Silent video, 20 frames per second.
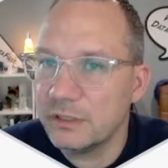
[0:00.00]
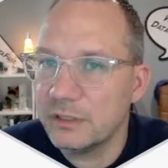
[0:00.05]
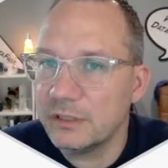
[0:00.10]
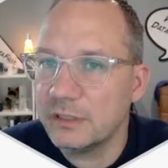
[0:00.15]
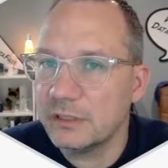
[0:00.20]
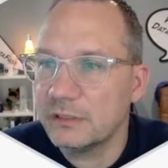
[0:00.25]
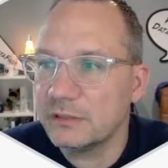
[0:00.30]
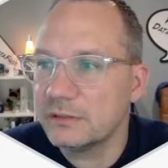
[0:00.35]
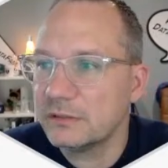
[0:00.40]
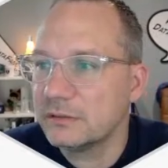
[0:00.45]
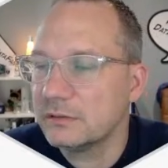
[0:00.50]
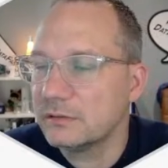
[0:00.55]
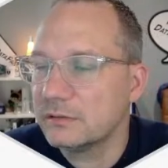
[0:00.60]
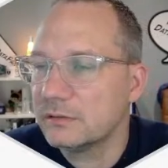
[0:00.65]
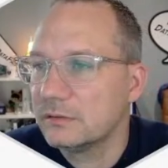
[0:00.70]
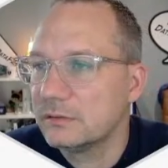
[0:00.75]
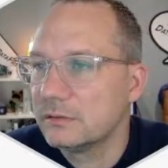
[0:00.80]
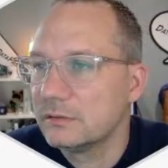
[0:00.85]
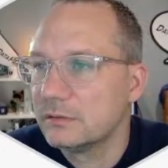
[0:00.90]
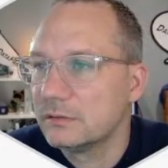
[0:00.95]
not?
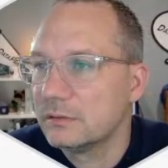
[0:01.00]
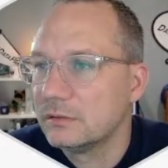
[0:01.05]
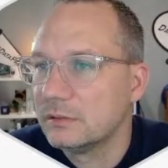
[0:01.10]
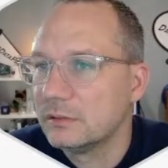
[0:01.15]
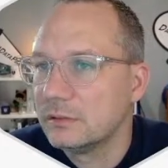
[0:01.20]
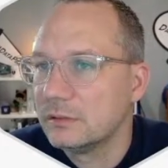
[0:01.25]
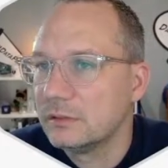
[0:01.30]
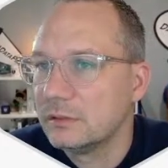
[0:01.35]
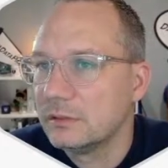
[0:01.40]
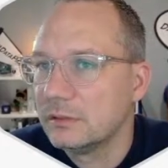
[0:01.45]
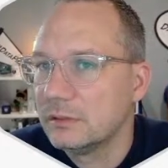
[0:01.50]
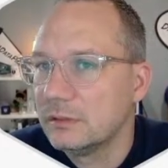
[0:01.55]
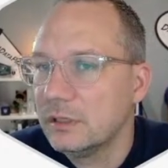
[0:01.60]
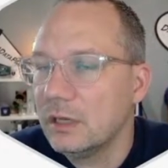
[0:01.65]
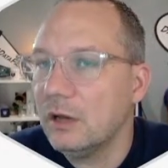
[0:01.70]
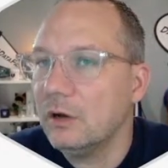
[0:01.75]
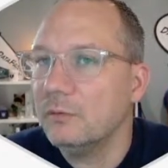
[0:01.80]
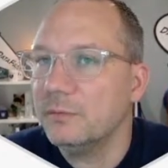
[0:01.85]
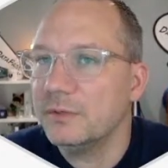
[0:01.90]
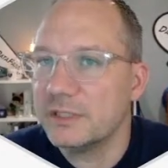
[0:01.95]

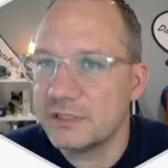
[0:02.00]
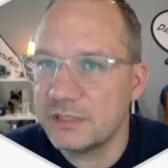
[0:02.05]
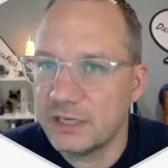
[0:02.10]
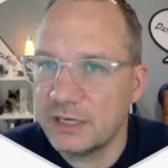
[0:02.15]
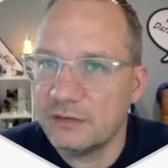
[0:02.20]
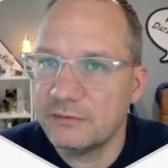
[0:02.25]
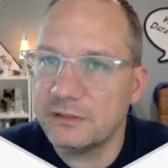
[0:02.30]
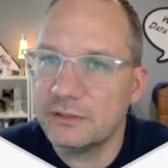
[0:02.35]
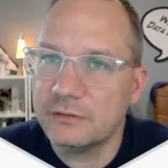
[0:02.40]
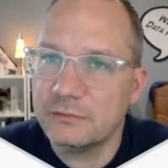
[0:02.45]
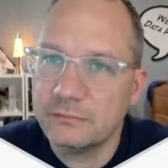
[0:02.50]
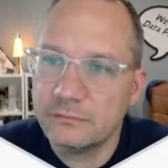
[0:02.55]
Oh, because I haven't